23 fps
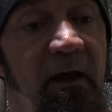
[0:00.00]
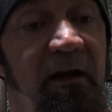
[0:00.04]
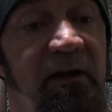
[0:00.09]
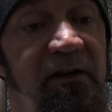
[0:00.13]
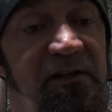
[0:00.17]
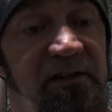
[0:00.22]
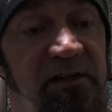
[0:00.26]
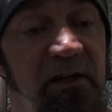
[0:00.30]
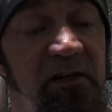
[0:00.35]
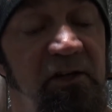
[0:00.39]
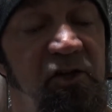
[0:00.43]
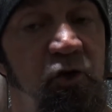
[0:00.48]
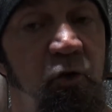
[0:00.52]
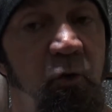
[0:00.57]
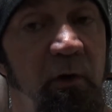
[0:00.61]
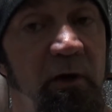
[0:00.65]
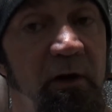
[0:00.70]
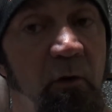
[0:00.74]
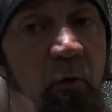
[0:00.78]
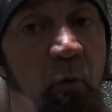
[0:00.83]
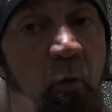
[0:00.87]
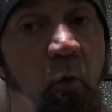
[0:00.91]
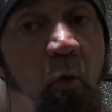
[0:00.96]

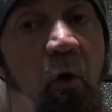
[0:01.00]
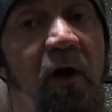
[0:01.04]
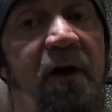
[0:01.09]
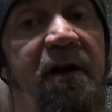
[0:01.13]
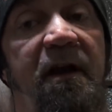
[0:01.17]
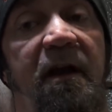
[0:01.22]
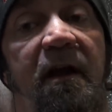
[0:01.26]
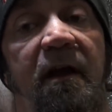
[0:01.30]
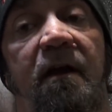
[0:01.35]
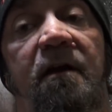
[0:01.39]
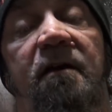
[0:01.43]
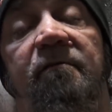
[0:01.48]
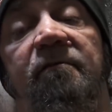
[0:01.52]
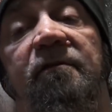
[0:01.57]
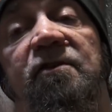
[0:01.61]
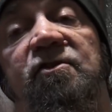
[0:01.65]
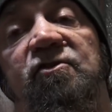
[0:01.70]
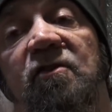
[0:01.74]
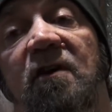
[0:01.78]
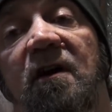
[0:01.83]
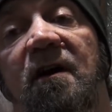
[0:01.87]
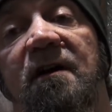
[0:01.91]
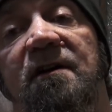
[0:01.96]
accentuate one head of a
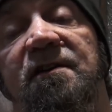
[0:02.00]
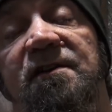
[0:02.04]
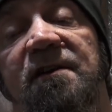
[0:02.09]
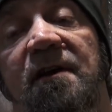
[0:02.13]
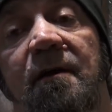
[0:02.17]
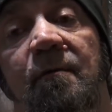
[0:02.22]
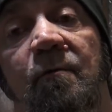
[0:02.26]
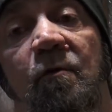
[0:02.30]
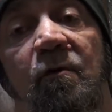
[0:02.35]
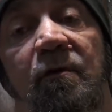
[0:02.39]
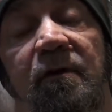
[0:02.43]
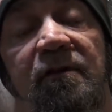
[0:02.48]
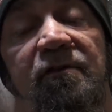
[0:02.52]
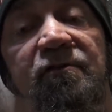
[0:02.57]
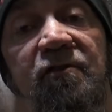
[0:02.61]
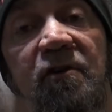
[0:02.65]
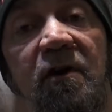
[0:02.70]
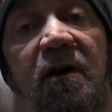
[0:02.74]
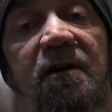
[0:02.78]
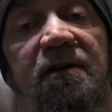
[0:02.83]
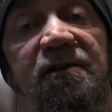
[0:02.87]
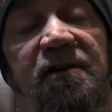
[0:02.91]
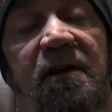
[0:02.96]
tricep on a
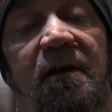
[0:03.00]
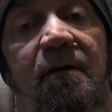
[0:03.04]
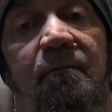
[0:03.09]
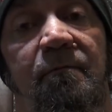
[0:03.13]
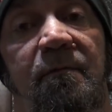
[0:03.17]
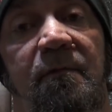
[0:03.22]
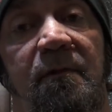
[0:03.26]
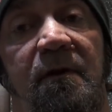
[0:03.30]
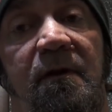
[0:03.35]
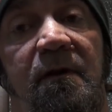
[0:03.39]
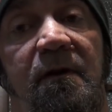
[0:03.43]
tricep